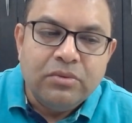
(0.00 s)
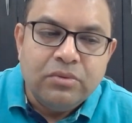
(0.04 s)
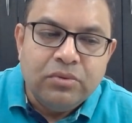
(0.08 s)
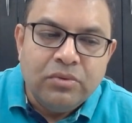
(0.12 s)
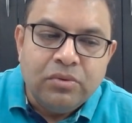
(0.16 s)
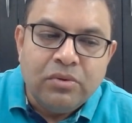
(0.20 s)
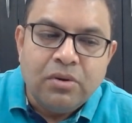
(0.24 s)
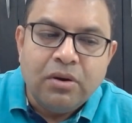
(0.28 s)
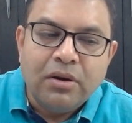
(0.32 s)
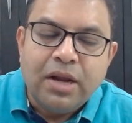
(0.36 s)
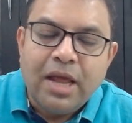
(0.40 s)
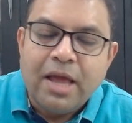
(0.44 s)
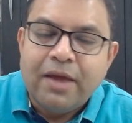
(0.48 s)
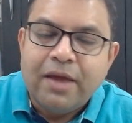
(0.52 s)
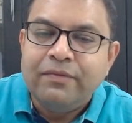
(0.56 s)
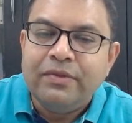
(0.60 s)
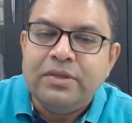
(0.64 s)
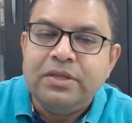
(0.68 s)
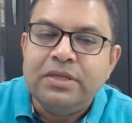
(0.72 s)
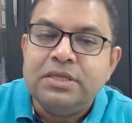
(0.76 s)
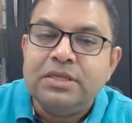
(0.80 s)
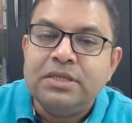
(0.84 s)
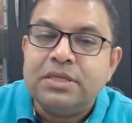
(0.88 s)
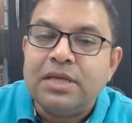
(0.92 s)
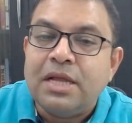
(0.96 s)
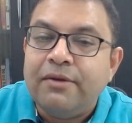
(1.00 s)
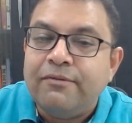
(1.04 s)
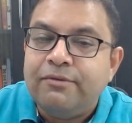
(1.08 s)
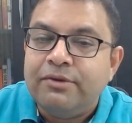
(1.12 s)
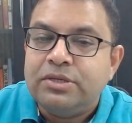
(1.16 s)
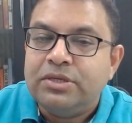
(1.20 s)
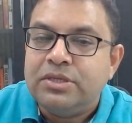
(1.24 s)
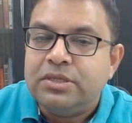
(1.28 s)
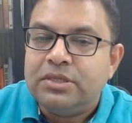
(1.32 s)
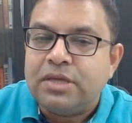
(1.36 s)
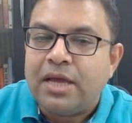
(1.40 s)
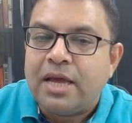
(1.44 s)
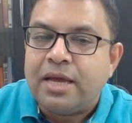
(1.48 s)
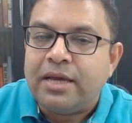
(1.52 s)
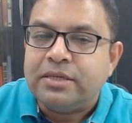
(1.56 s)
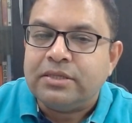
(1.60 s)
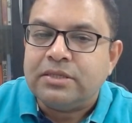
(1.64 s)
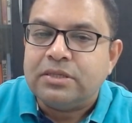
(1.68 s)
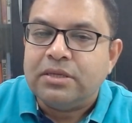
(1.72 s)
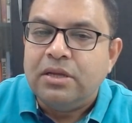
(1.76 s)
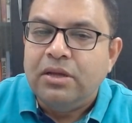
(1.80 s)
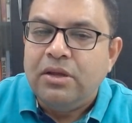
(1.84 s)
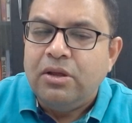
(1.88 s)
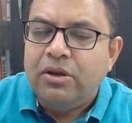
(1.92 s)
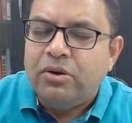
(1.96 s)
do not have these selfish
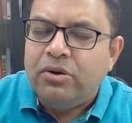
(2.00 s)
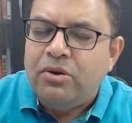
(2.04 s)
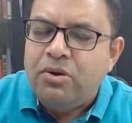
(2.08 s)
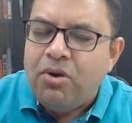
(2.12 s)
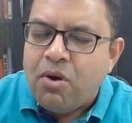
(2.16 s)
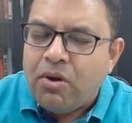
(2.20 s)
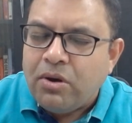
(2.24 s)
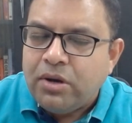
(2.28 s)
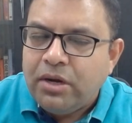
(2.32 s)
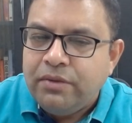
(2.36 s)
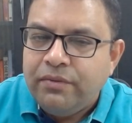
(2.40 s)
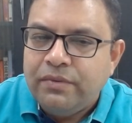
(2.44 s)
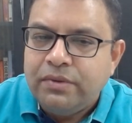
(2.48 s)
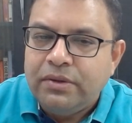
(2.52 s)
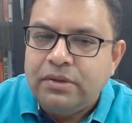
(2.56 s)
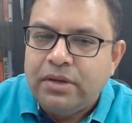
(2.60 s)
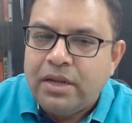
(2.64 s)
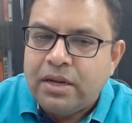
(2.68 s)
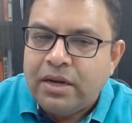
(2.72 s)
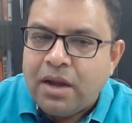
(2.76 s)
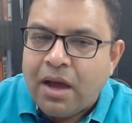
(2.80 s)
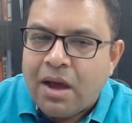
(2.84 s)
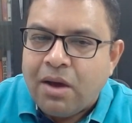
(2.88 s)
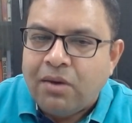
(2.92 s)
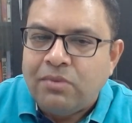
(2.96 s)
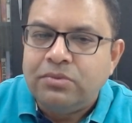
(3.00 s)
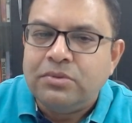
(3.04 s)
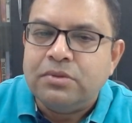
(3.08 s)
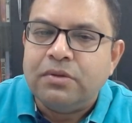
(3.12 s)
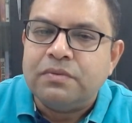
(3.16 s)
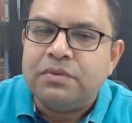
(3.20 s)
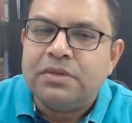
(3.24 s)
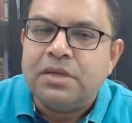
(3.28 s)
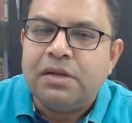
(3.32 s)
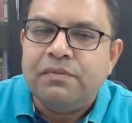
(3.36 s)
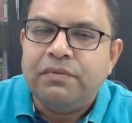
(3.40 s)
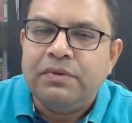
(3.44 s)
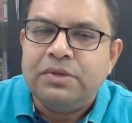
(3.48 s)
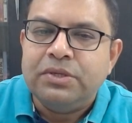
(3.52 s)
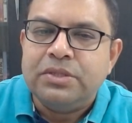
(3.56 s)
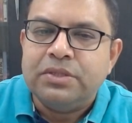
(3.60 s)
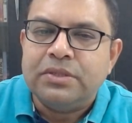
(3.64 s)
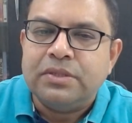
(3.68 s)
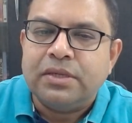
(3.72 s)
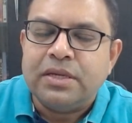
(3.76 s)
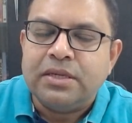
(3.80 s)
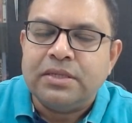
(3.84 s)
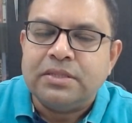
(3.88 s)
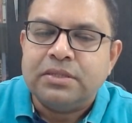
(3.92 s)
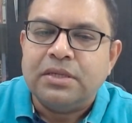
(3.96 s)
desires, not even an ounce of selfish
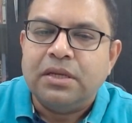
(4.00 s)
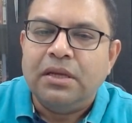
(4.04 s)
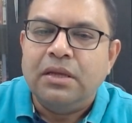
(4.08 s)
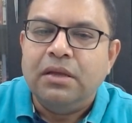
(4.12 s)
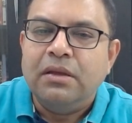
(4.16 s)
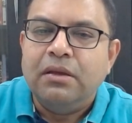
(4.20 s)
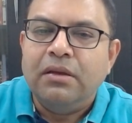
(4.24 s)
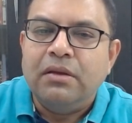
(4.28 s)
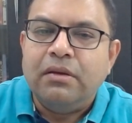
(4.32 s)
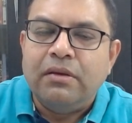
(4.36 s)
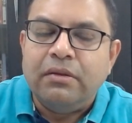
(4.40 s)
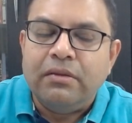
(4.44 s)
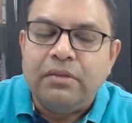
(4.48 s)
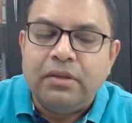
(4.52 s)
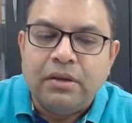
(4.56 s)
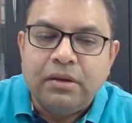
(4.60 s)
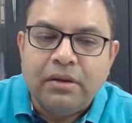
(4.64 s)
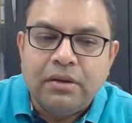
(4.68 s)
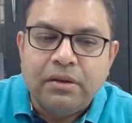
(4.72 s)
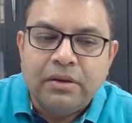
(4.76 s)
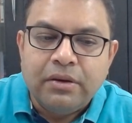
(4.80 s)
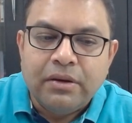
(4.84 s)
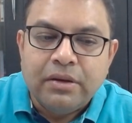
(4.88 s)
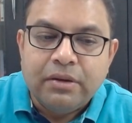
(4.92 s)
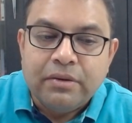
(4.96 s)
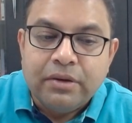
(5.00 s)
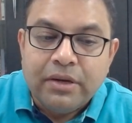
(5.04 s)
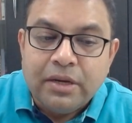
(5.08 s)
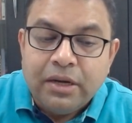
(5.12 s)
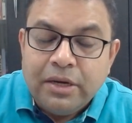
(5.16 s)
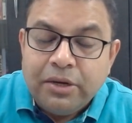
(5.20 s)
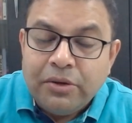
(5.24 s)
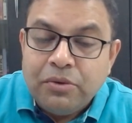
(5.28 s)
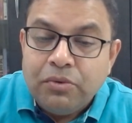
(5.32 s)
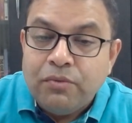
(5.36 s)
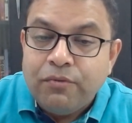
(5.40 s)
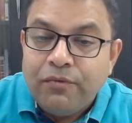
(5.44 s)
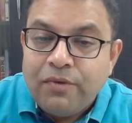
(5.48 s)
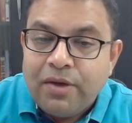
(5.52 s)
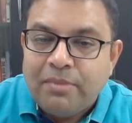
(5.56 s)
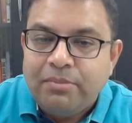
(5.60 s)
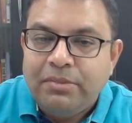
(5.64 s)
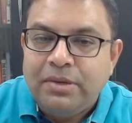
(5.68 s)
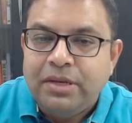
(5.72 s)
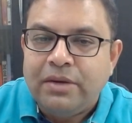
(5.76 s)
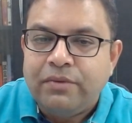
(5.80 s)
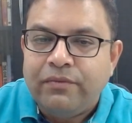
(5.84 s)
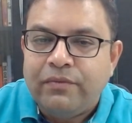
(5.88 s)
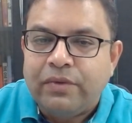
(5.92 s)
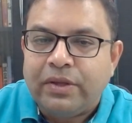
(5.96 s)
desires the, relating to
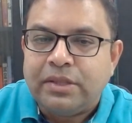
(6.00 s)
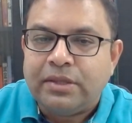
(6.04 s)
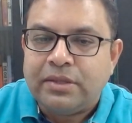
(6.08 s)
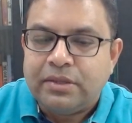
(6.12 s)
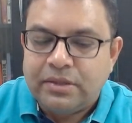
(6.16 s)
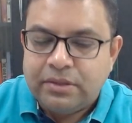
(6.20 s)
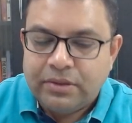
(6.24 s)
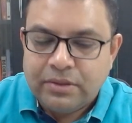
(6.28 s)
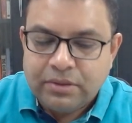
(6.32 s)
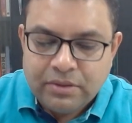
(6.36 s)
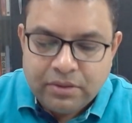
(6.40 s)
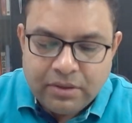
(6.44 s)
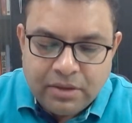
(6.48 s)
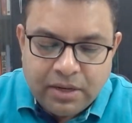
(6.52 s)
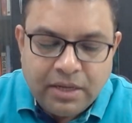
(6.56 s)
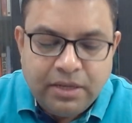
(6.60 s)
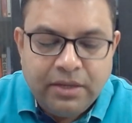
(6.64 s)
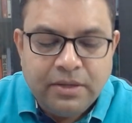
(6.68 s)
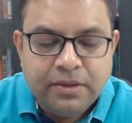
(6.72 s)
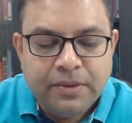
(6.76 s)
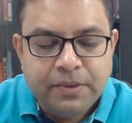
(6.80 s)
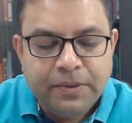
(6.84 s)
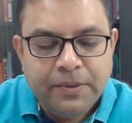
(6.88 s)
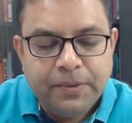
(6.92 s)
family and wealth. Right?